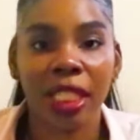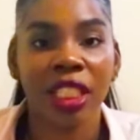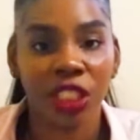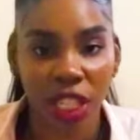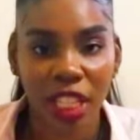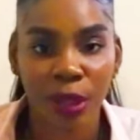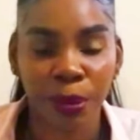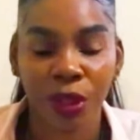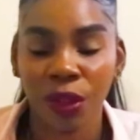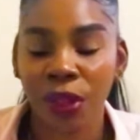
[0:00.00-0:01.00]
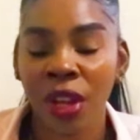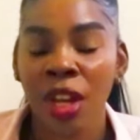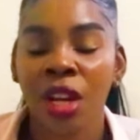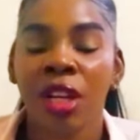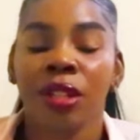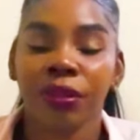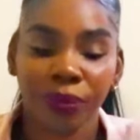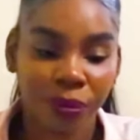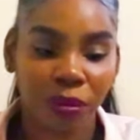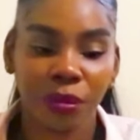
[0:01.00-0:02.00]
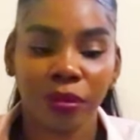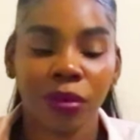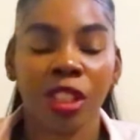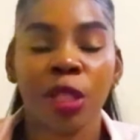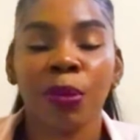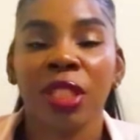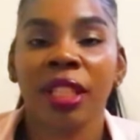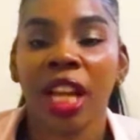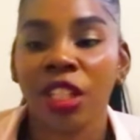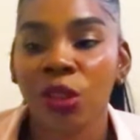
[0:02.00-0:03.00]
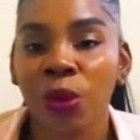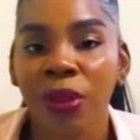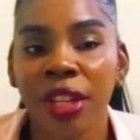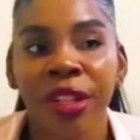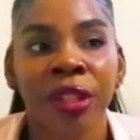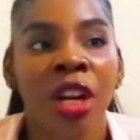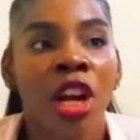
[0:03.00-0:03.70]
in childbirth. Just putting that out there.